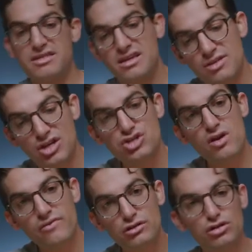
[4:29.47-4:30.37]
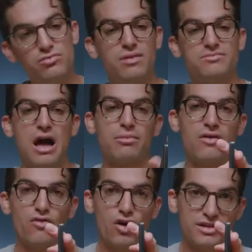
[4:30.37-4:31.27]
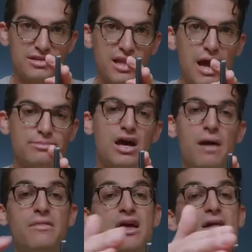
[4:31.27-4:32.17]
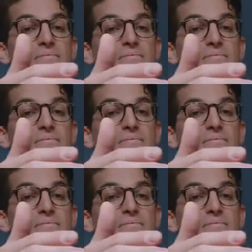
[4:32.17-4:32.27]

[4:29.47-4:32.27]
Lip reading: I think because you have an aluminum top cover on this laptop,